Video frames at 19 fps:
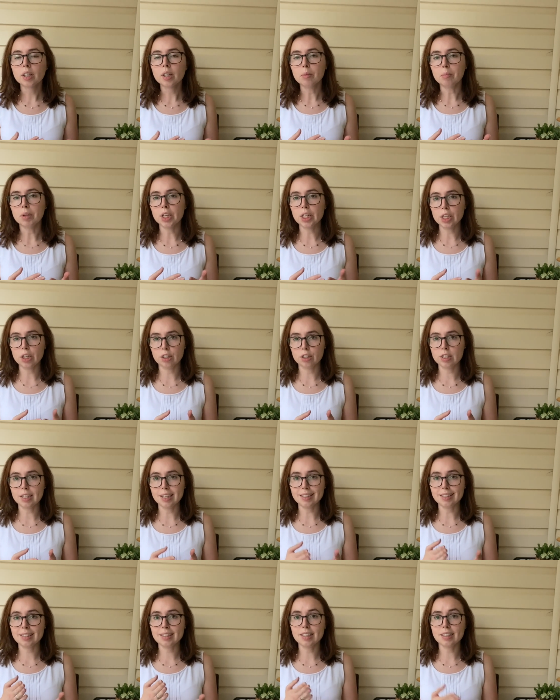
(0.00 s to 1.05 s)
be a nurse
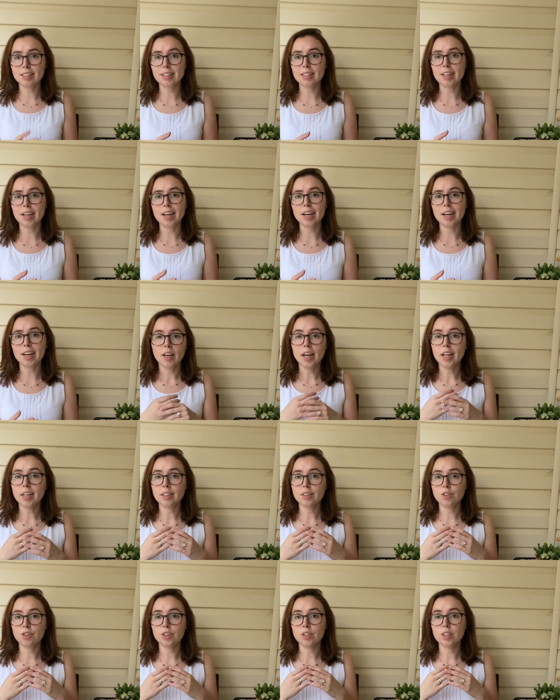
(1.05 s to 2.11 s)
that sits there and
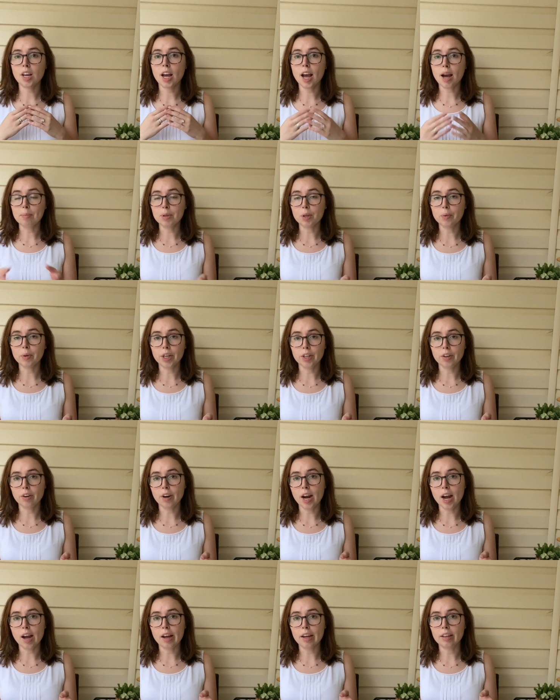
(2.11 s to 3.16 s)
is just happy where you're
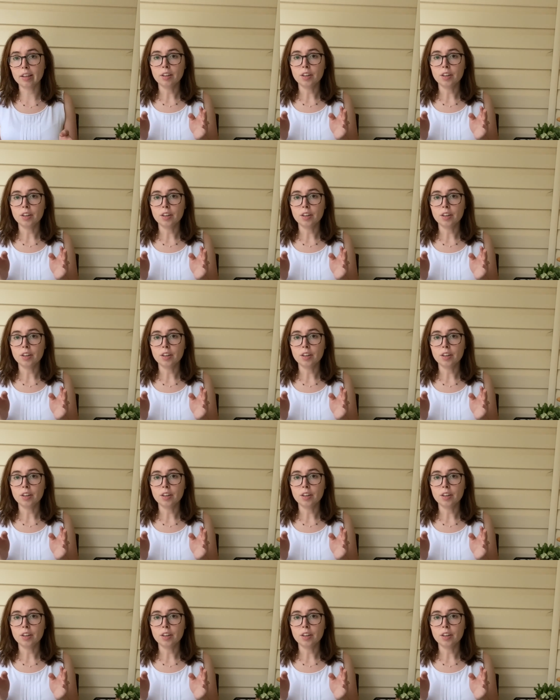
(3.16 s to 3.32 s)
at,